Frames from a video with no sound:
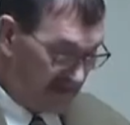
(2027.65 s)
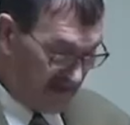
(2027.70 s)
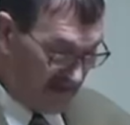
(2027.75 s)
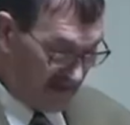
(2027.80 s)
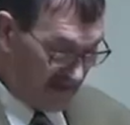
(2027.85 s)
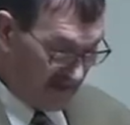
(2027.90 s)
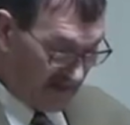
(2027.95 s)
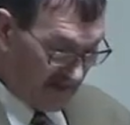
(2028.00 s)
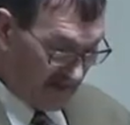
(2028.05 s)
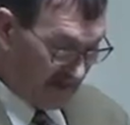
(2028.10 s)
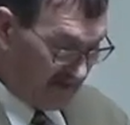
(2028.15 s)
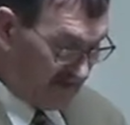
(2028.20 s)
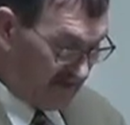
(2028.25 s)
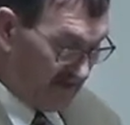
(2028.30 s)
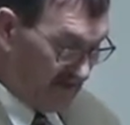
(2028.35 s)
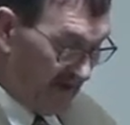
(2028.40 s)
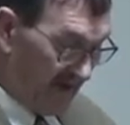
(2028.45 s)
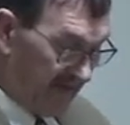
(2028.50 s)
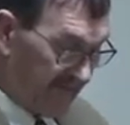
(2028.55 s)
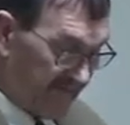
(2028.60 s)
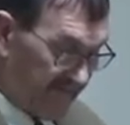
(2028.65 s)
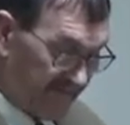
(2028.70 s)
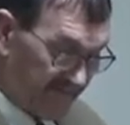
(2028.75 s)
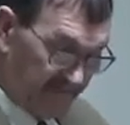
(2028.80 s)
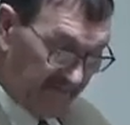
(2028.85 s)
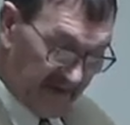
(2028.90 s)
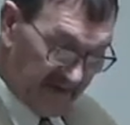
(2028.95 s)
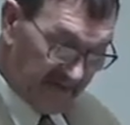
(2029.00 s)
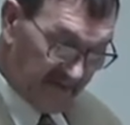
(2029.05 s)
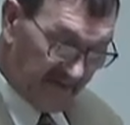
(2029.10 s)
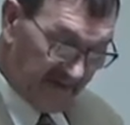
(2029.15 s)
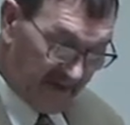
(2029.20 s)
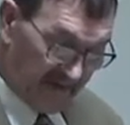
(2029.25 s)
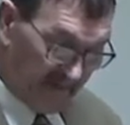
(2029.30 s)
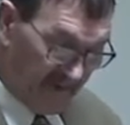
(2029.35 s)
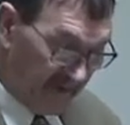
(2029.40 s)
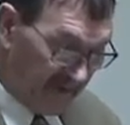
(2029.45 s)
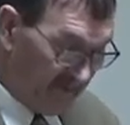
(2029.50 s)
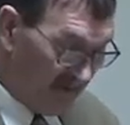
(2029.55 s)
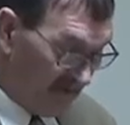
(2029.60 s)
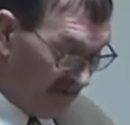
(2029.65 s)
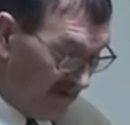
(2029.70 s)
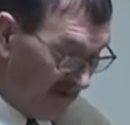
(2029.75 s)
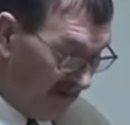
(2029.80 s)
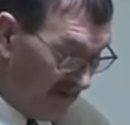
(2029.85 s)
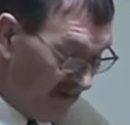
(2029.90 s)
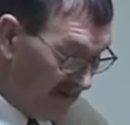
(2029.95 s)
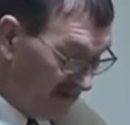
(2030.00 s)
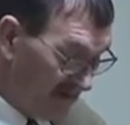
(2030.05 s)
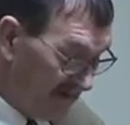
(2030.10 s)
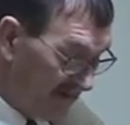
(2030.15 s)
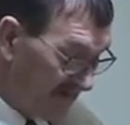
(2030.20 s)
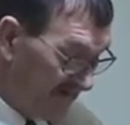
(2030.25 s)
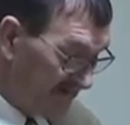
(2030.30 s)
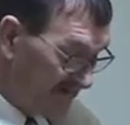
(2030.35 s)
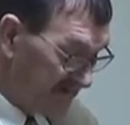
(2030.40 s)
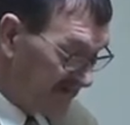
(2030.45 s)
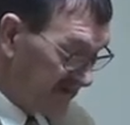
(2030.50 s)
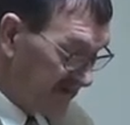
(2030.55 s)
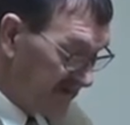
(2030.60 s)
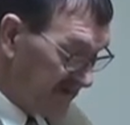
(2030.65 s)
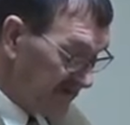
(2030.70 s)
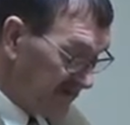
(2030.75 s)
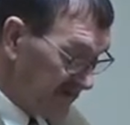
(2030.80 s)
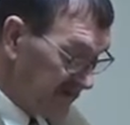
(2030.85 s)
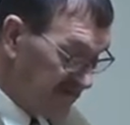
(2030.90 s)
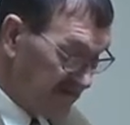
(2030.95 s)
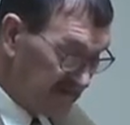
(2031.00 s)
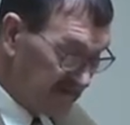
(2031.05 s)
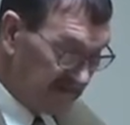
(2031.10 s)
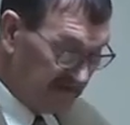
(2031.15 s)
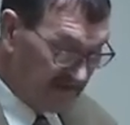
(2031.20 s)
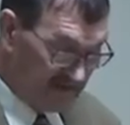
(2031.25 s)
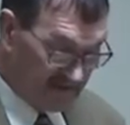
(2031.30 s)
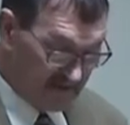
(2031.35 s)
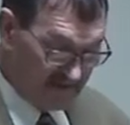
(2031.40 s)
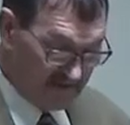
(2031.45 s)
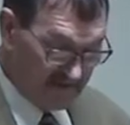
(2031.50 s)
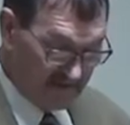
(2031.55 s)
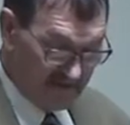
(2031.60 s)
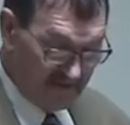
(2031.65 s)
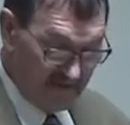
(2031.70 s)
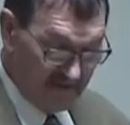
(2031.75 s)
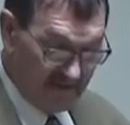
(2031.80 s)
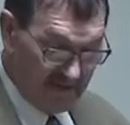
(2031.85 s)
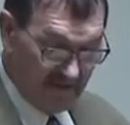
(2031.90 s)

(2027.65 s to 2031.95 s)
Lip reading: you know, you have been around people long enough to know that you know,